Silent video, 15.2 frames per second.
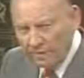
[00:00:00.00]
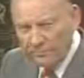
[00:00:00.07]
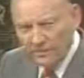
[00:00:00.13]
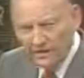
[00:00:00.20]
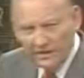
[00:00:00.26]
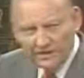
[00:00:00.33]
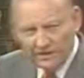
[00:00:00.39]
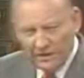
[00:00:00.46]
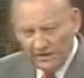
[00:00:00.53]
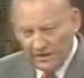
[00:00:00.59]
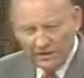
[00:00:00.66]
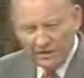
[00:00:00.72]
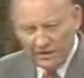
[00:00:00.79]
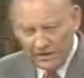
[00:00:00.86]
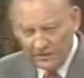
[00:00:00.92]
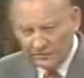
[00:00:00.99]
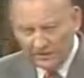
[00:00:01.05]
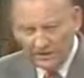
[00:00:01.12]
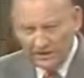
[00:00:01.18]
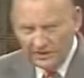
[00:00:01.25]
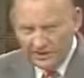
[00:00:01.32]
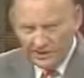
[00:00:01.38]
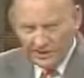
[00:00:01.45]
moment, there are
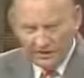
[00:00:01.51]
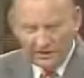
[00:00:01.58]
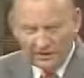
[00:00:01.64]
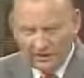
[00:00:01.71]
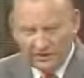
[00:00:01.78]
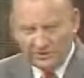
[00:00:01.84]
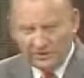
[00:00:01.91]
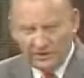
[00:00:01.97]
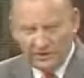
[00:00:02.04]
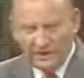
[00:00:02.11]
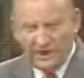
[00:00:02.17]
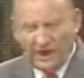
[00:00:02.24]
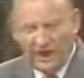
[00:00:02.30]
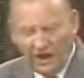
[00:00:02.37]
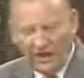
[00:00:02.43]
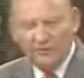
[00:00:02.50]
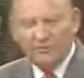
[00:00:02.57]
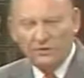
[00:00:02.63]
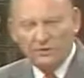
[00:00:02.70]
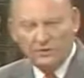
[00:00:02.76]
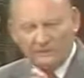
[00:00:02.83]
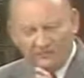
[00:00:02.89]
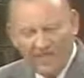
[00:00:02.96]
literally
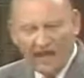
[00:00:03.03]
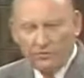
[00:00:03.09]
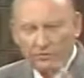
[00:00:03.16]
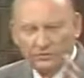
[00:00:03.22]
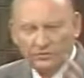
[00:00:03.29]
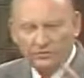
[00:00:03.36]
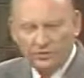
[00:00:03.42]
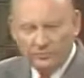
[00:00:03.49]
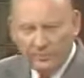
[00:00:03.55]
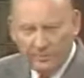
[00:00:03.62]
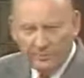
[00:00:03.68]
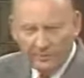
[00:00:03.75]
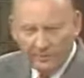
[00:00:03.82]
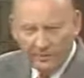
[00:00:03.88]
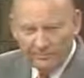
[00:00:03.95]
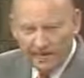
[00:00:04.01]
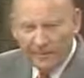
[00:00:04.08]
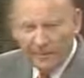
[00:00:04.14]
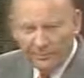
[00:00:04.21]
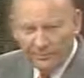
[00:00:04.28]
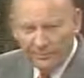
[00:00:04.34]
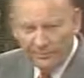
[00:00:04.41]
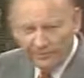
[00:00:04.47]
hundreds of thousands of people that are
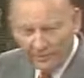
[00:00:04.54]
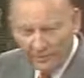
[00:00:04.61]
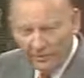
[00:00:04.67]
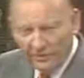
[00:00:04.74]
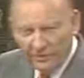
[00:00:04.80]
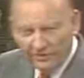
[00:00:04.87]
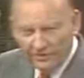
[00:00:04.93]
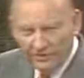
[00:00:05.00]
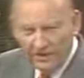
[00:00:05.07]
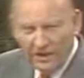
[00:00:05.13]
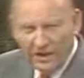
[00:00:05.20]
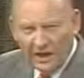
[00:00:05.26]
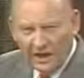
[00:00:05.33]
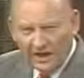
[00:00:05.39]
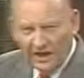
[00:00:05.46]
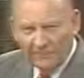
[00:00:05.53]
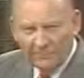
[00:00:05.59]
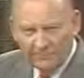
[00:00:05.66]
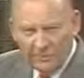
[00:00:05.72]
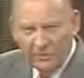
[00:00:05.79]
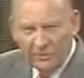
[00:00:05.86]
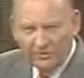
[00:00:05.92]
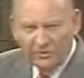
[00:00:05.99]
bound up in spiritism and
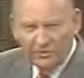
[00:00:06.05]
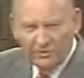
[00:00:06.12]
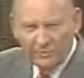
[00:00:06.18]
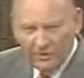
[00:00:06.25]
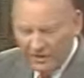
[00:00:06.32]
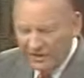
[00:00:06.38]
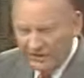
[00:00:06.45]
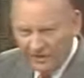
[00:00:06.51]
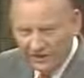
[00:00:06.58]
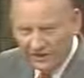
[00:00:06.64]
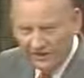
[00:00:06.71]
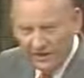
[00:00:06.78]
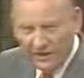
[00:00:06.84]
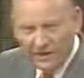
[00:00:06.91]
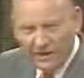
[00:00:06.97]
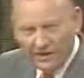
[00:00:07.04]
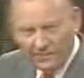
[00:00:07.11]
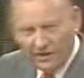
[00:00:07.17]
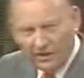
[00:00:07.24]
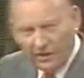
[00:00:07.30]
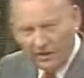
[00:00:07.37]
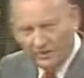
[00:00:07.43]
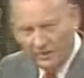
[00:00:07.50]
even Buddhism and many things
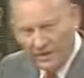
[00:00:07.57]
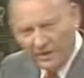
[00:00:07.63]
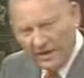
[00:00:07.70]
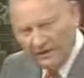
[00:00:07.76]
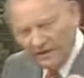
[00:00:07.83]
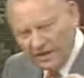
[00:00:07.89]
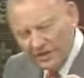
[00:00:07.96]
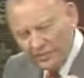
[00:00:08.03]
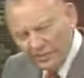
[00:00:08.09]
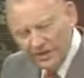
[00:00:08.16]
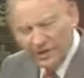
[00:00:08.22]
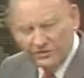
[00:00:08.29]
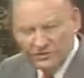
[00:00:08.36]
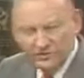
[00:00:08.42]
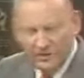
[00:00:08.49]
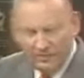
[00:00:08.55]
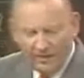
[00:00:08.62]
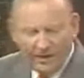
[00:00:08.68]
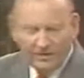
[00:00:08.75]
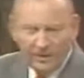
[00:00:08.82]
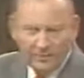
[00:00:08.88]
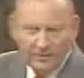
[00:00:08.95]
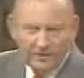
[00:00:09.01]
because these religions are
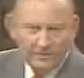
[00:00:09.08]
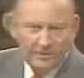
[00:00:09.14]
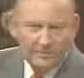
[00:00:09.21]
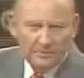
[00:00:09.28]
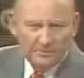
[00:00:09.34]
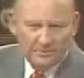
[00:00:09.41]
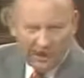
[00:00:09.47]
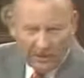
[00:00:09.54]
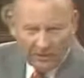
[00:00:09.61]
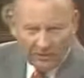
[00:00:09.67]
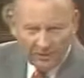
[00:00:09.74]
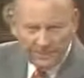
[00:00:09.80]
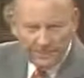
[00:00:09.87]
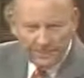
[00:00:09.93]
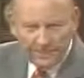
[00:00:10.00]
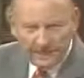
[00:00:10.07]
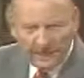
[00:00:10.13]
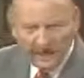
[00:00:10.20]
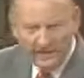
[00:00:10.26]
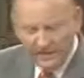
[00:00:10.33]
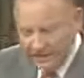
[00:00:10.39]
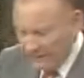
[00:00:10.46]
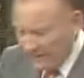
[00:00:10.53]
bound up in demon power
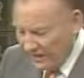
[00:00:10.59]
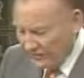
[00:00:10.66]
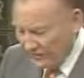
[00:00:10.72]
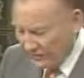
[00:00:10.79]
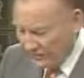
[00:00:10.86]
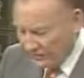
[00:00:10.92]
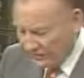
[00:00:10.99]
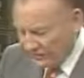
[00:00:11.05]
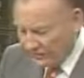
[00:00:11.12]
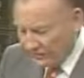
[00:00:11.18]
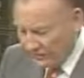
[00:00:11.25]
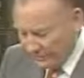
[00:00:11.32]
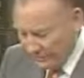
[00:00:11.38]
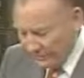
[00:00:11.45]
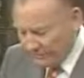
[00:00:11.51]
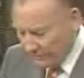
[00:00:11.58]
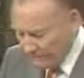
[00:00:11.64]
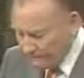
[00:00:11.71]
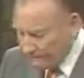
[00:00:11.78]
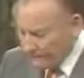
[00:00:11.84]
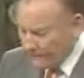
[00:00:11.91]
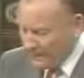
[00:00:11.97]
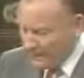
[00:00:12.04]
and it attaches itself to people.
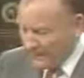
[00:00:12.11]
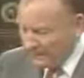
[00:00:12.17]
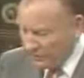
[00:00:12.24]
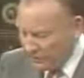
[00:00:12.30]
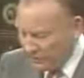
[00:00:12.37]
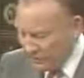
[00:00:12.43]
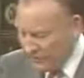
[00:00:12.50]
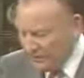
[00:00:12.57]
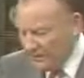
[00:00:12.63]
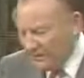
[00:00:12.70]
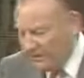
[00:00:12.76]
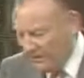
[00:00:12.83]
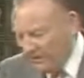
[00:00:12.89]
And so the